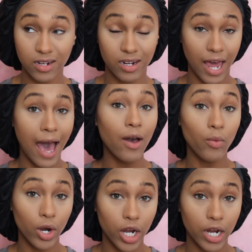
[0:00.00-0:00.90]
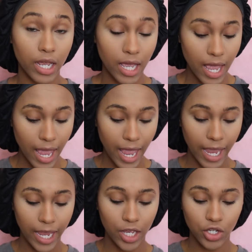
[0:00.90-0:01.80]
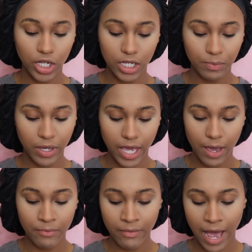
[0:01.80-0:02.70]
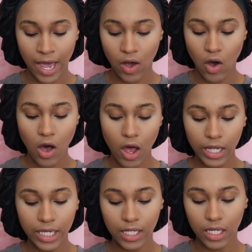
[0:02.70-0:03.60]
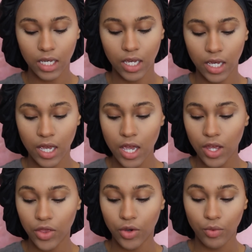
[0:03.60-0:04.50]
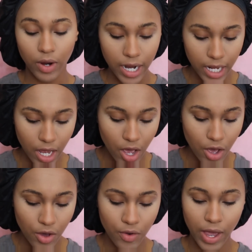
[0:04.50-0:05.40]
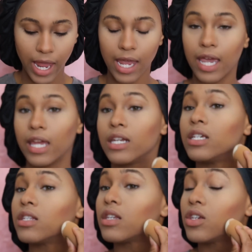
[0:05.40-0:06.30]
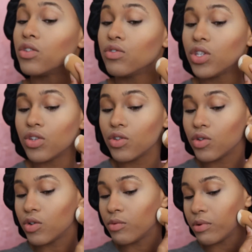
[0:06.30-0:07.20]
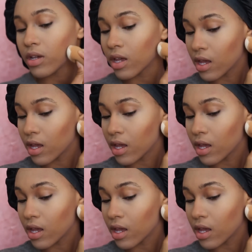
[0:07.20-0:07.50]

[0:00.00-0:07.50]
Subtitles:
not work and just put my all into the radio and into YouTube.